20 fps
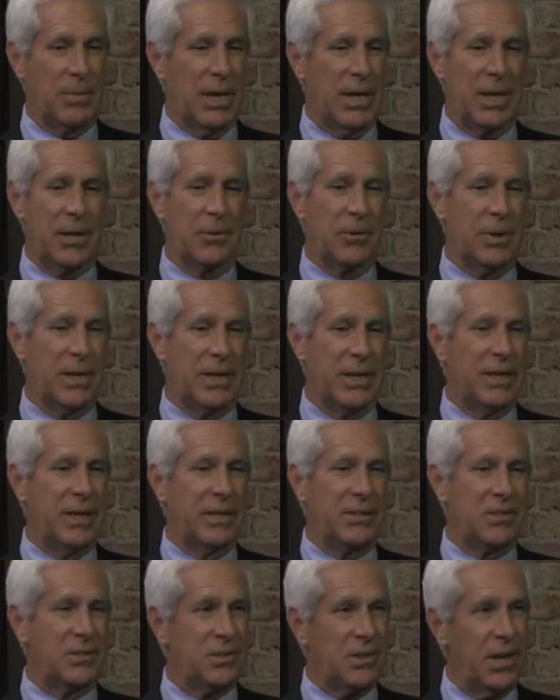agree,
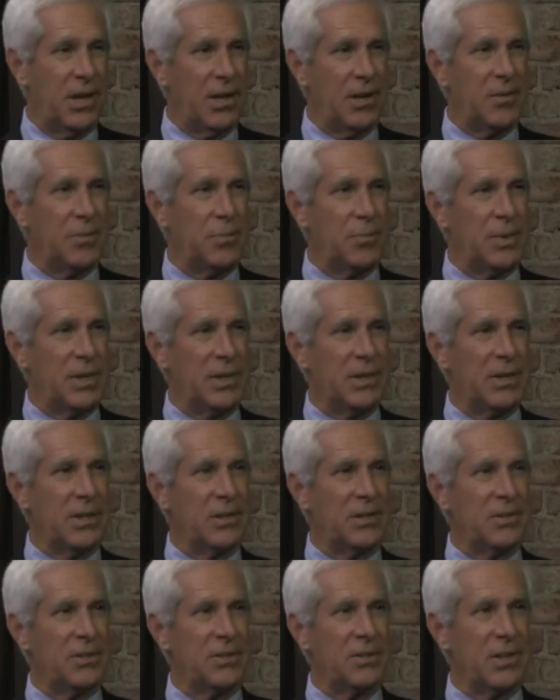it's tough
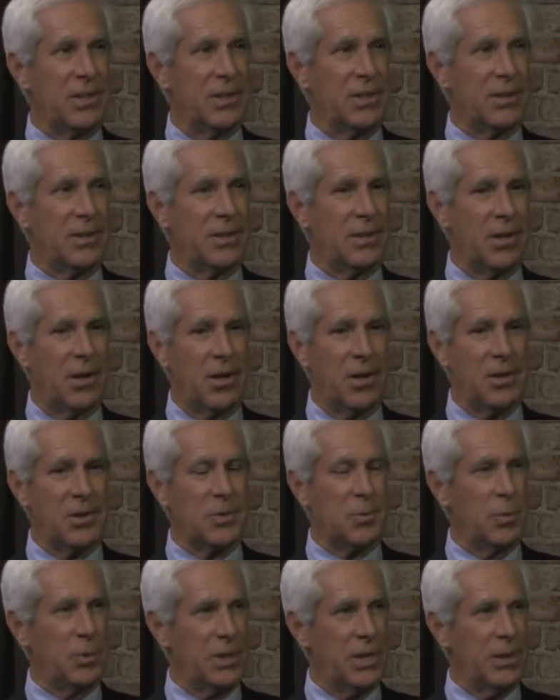because
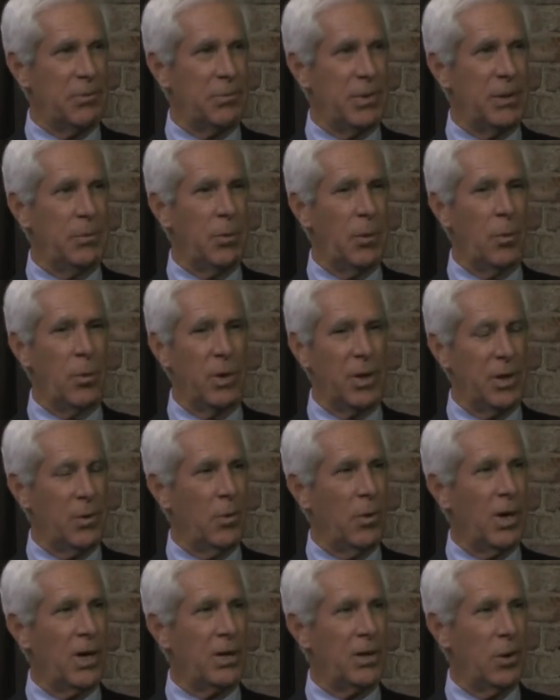cars will get people where they
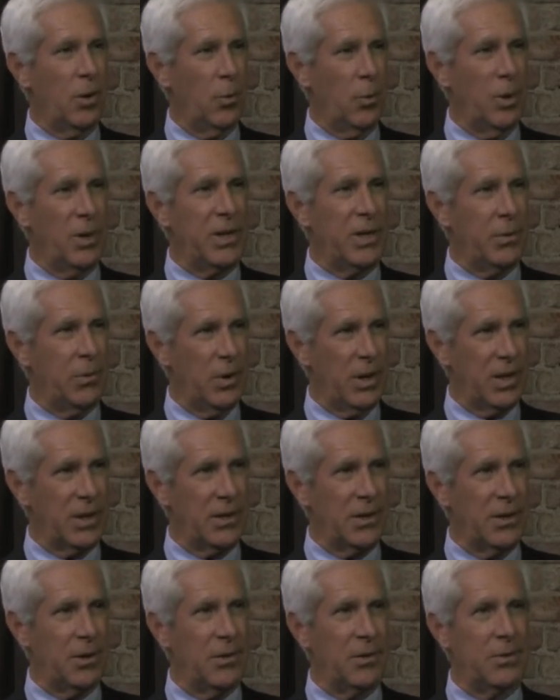want to go, when they want to
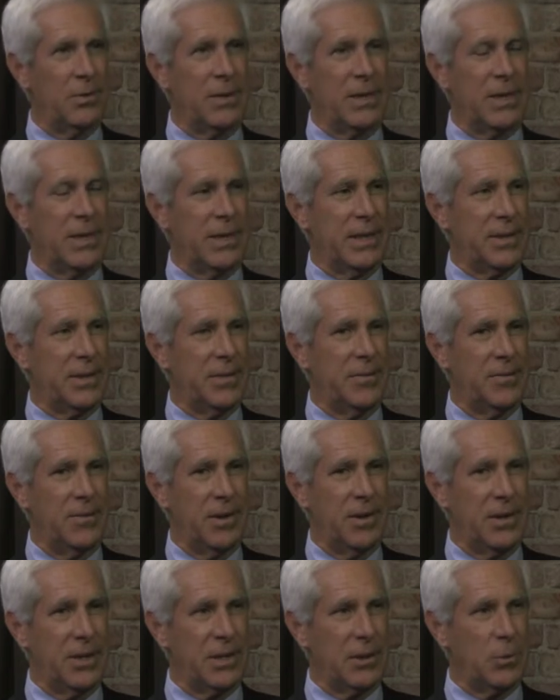go, and get them
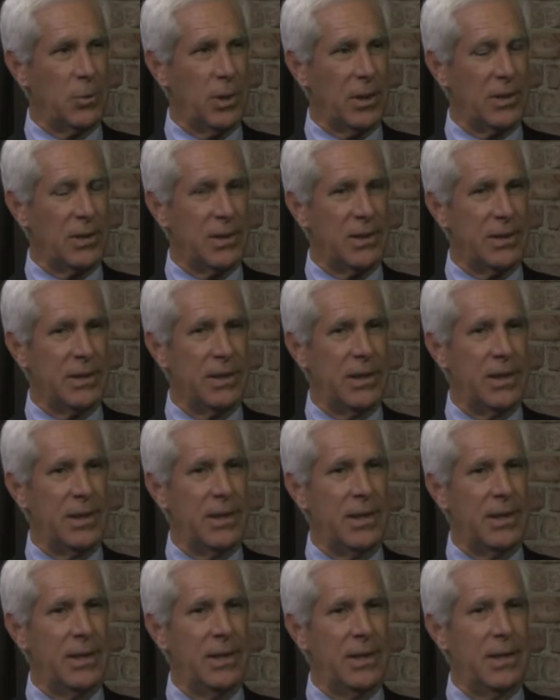fairly quickly.
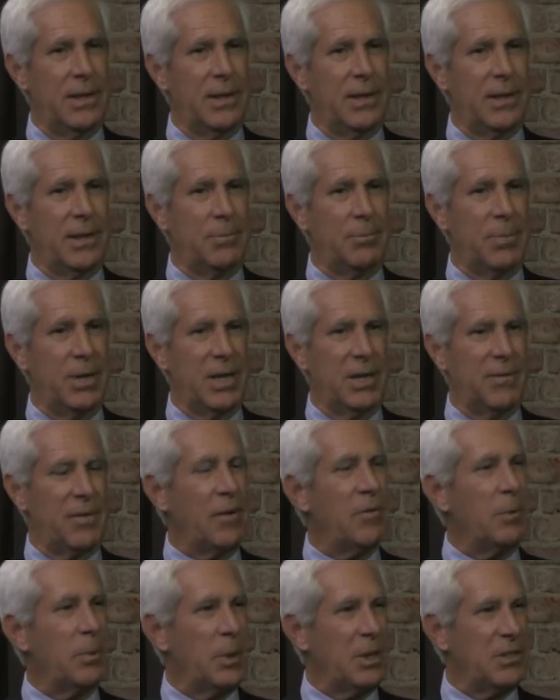But if
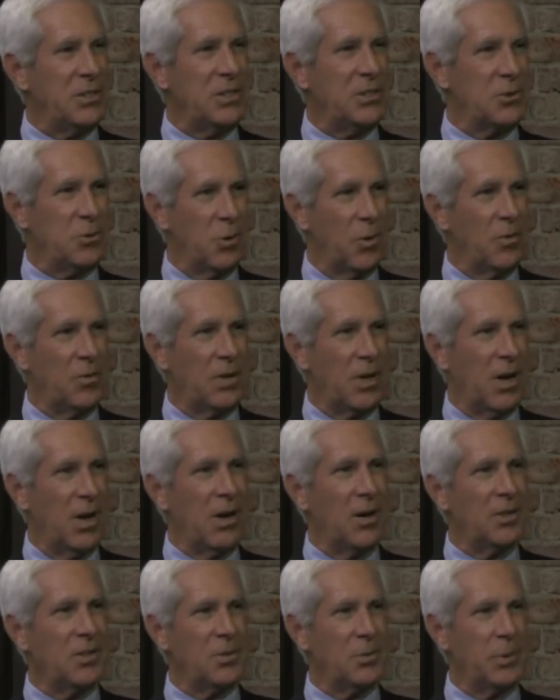everybody just drove
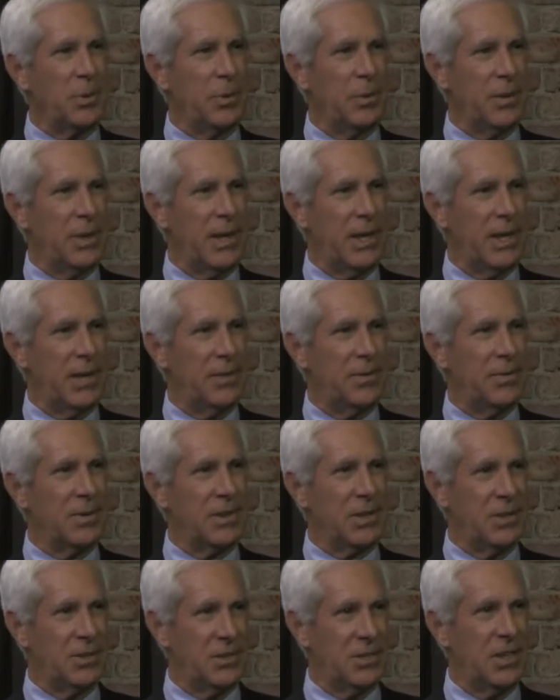cars, we would have a
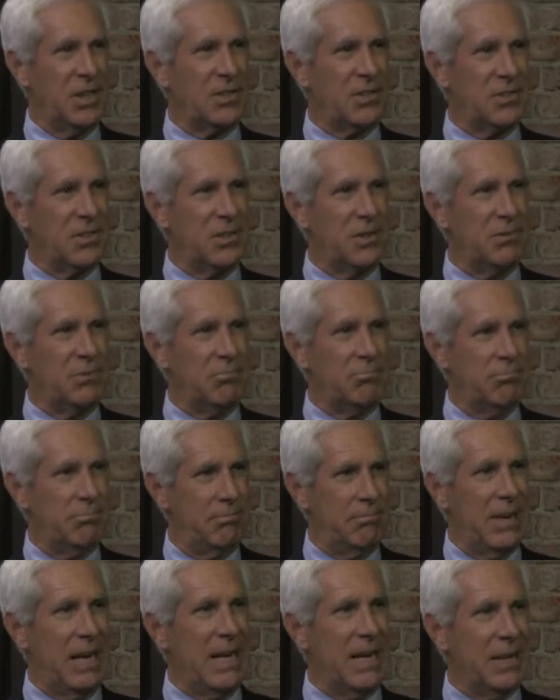congested
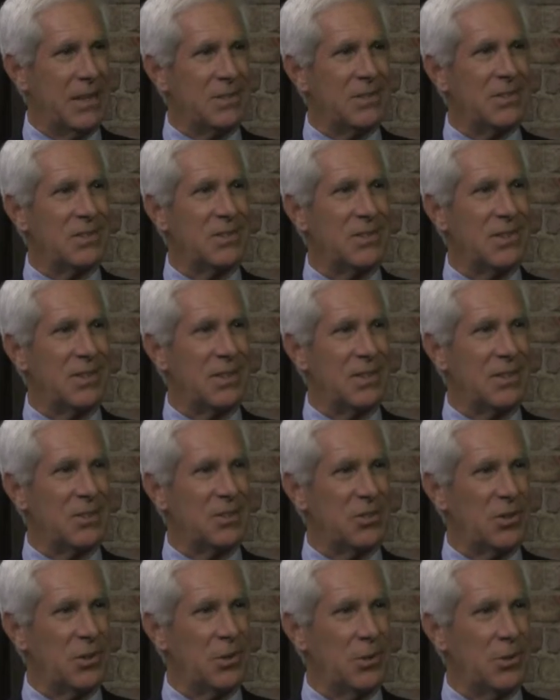mass.
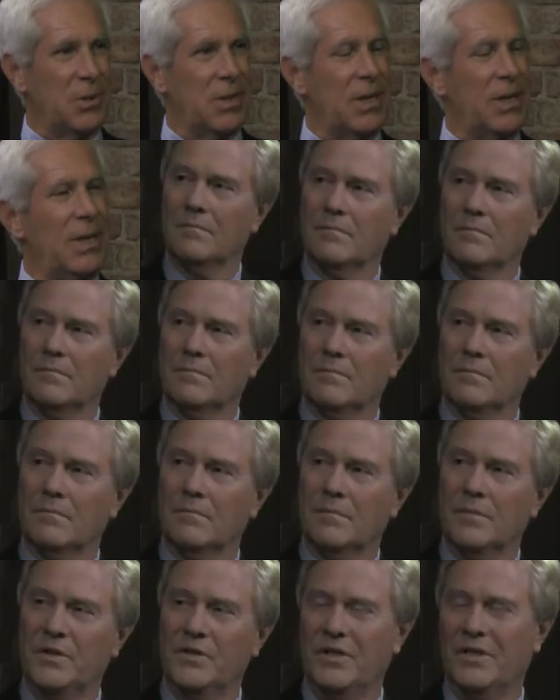So how
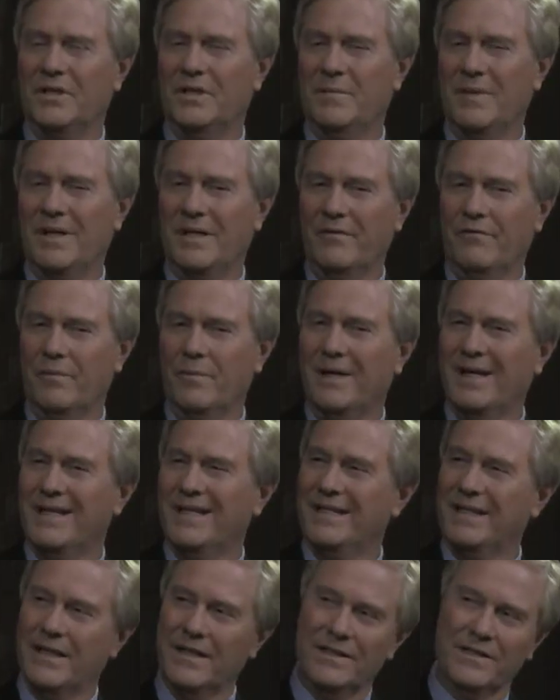do you get people out of the
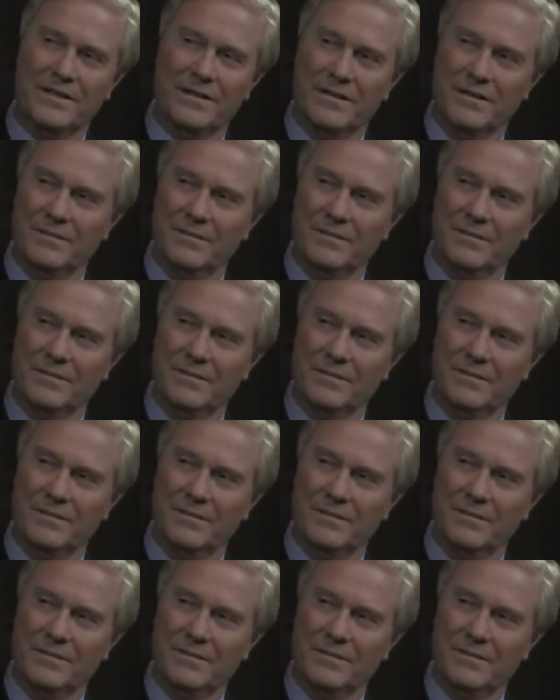hubs?